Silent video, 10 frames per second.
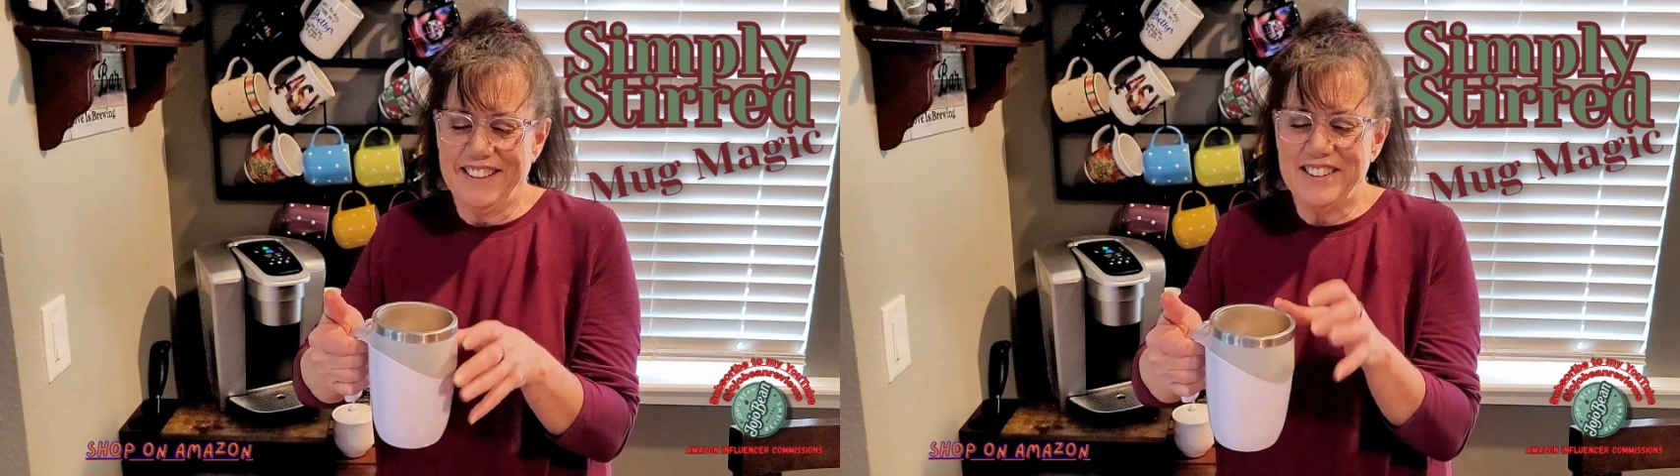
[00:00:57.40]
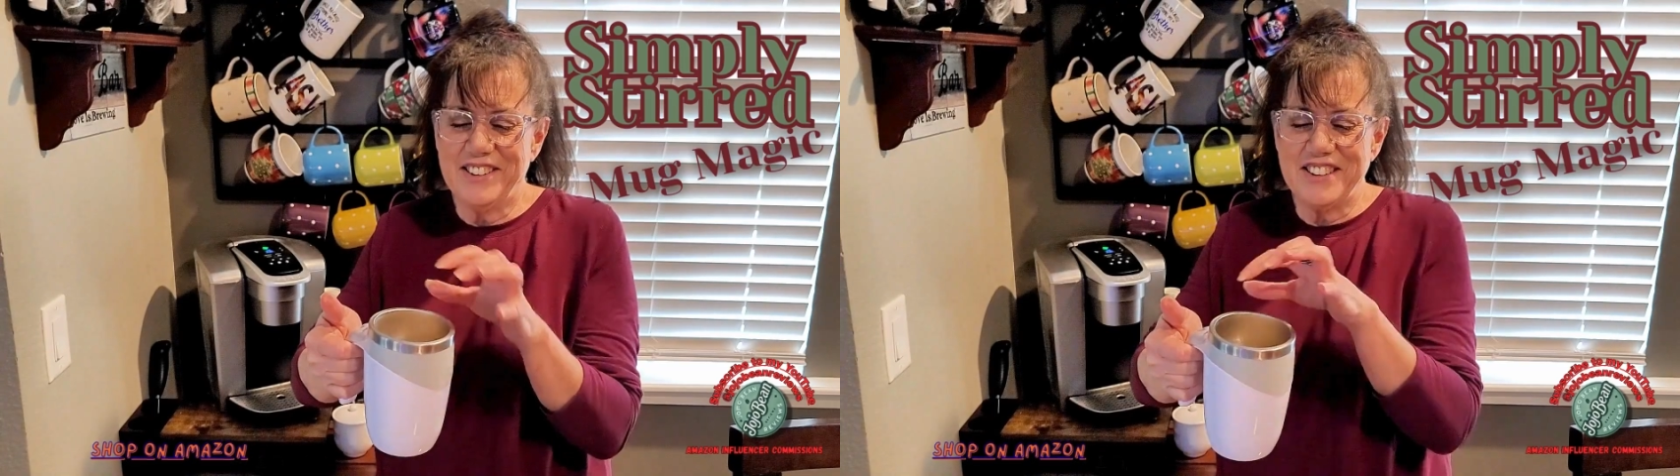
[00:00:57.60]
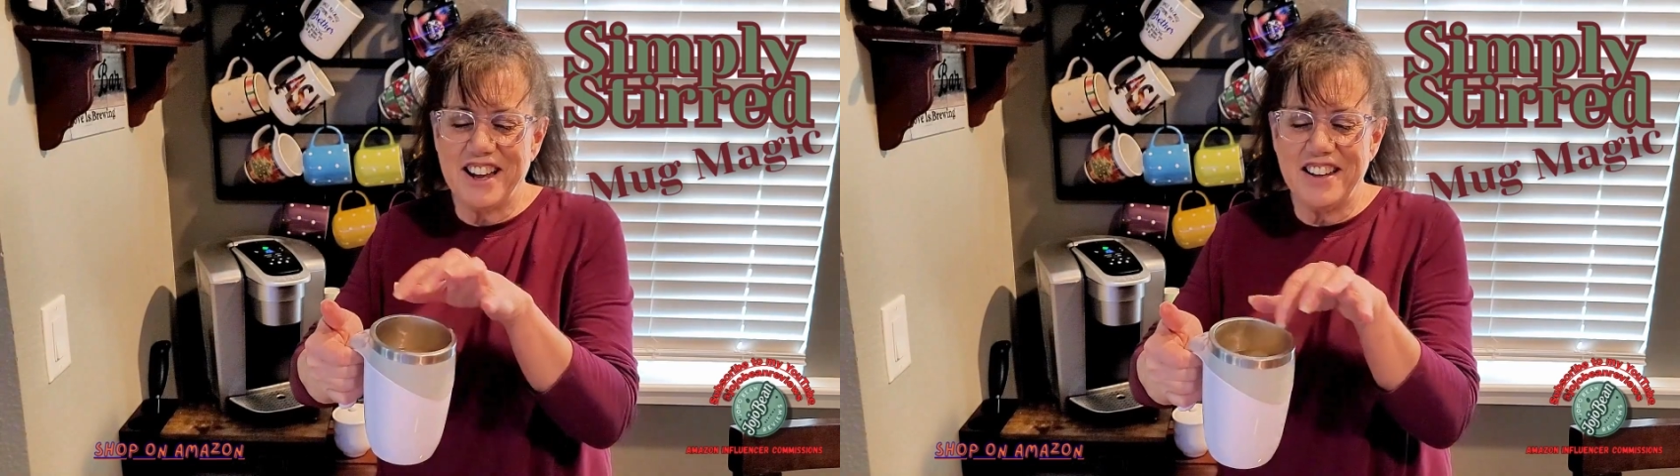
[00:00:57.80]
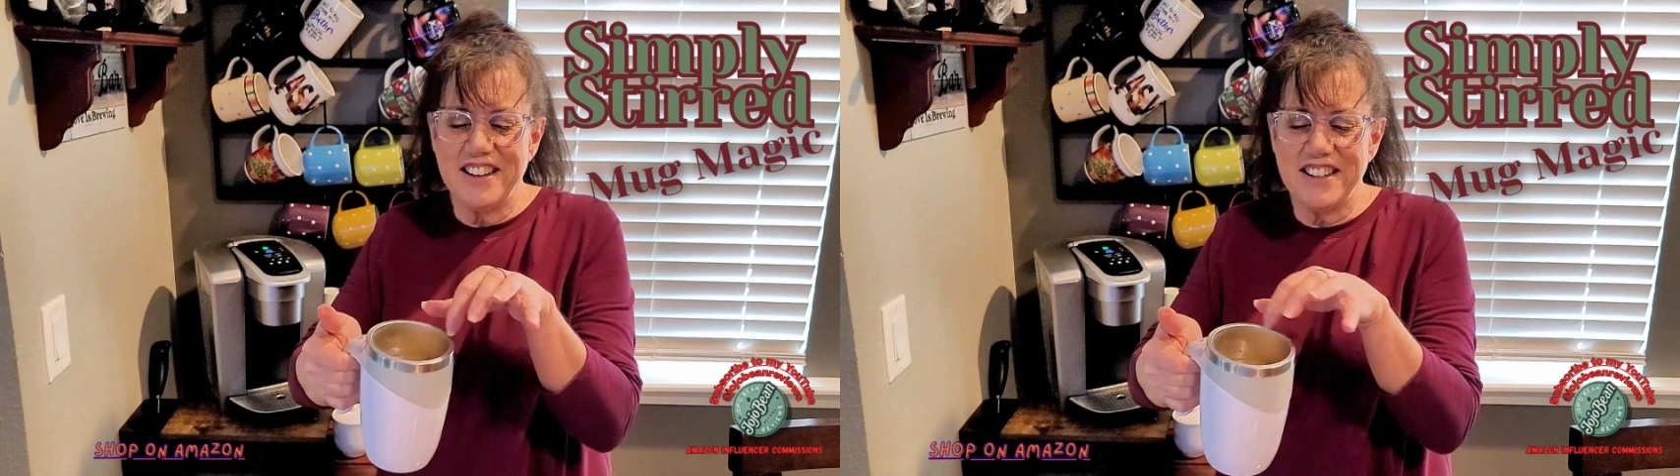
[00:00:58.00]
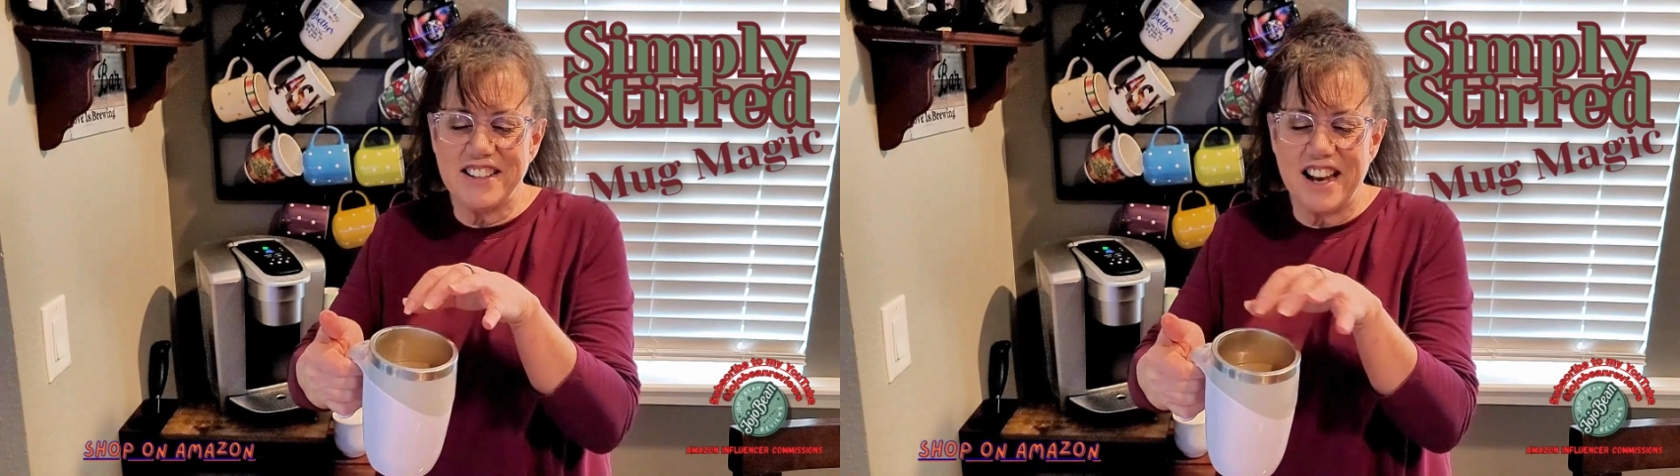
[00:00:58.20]
So it's got
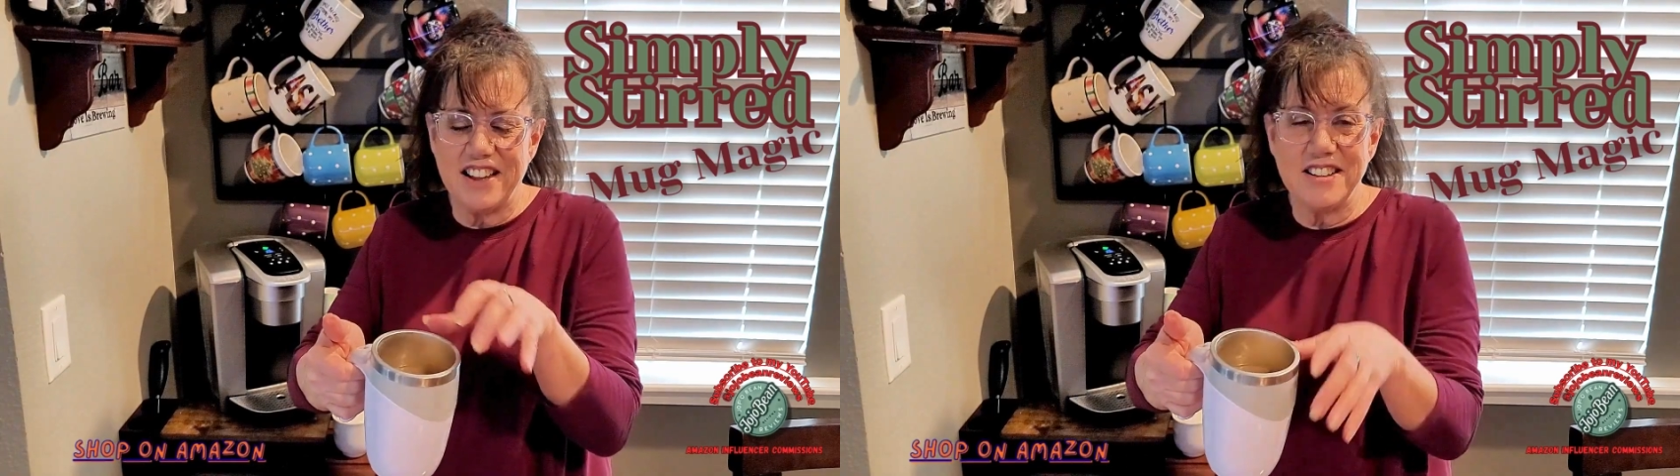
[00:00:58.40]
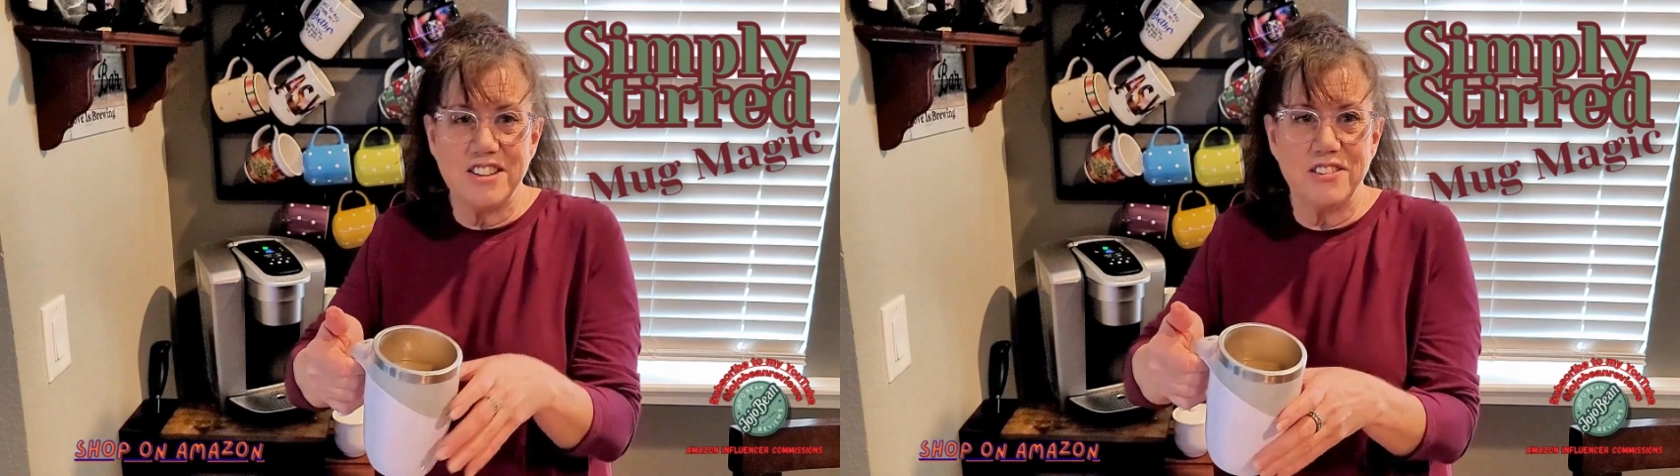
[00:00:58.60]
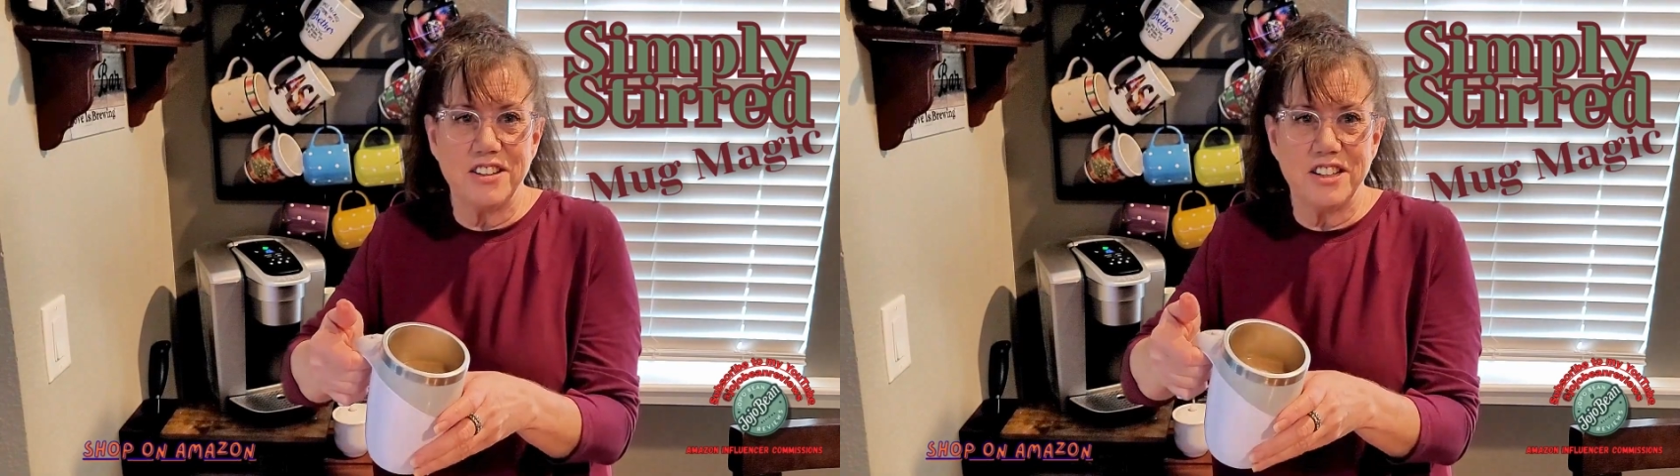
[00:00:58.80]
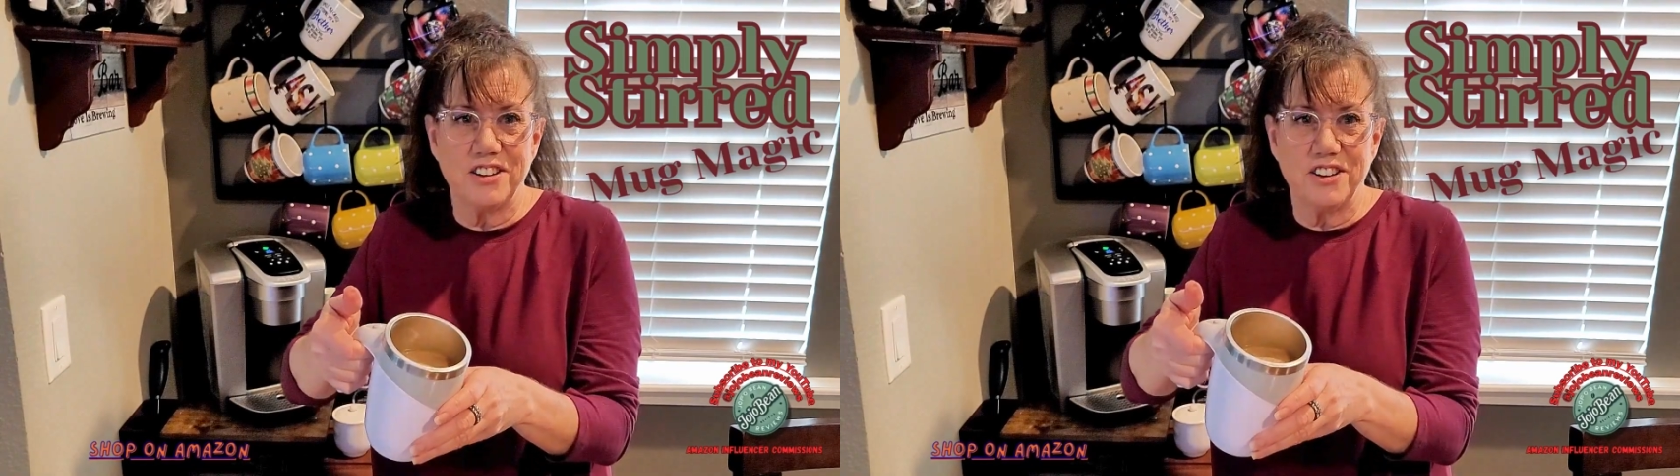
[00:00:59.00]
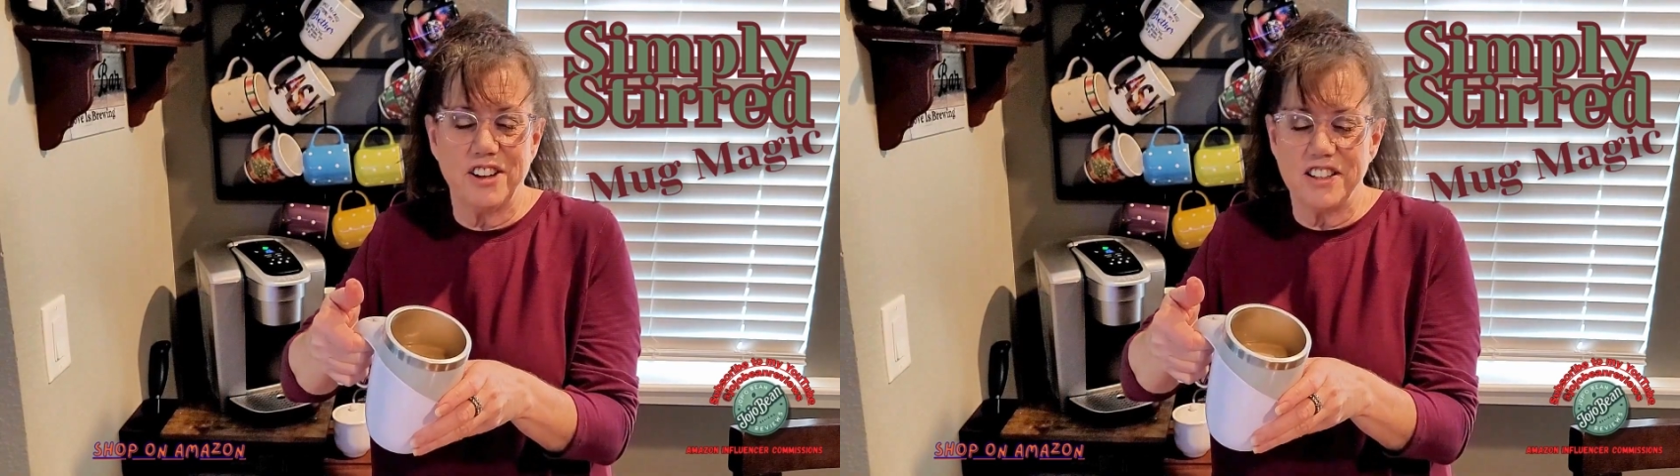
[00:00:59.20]
this stainless steel
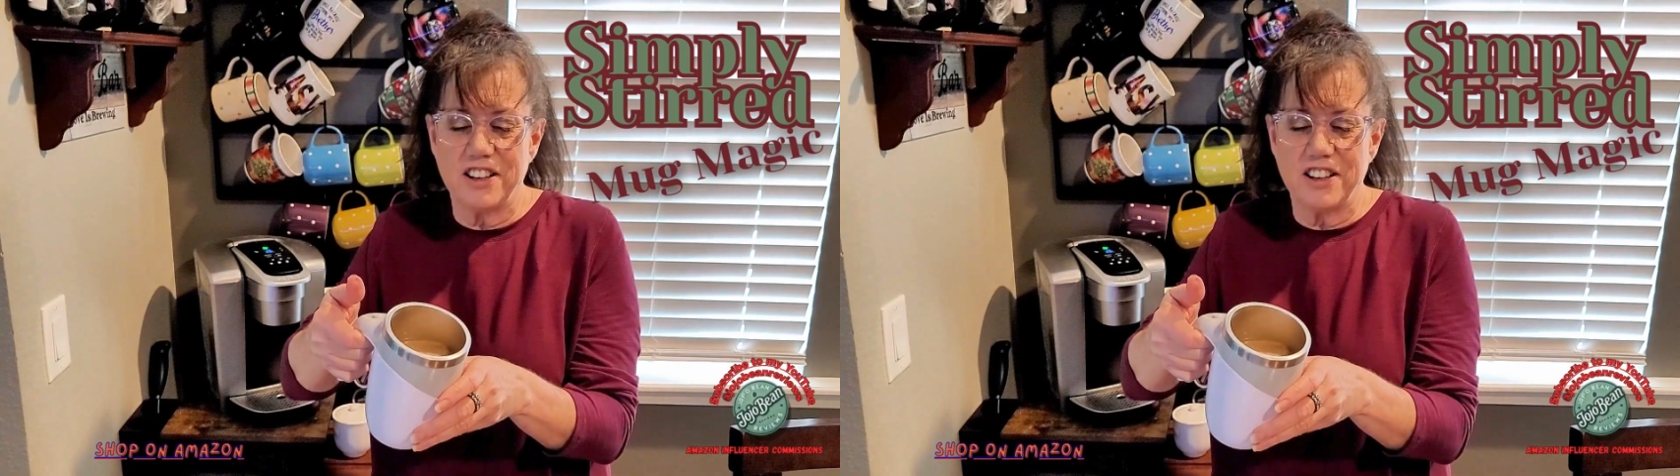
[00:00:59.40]
interior that's